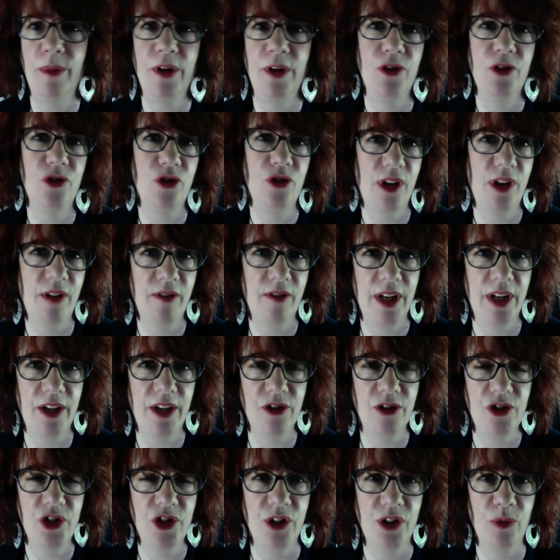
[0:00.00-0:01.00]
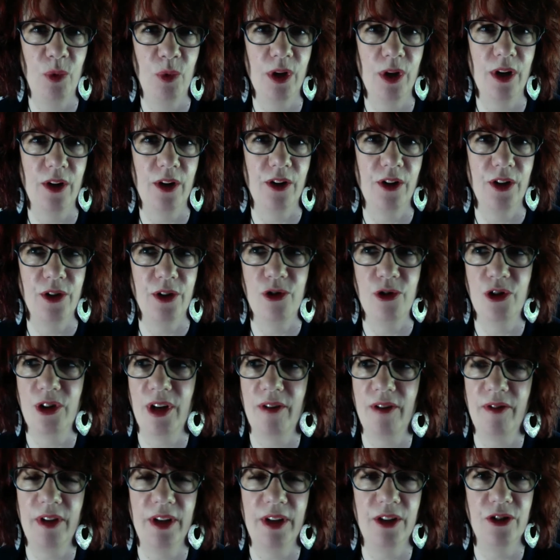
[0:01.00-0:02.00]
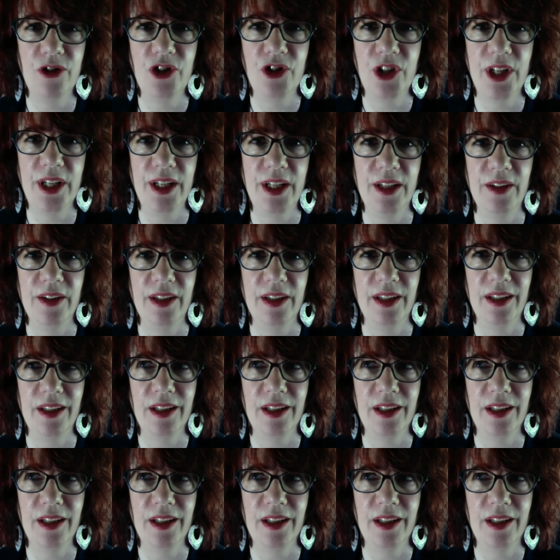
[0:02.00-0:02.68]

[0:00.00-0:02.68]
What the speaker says: You should have energy work, or you should have energy healing.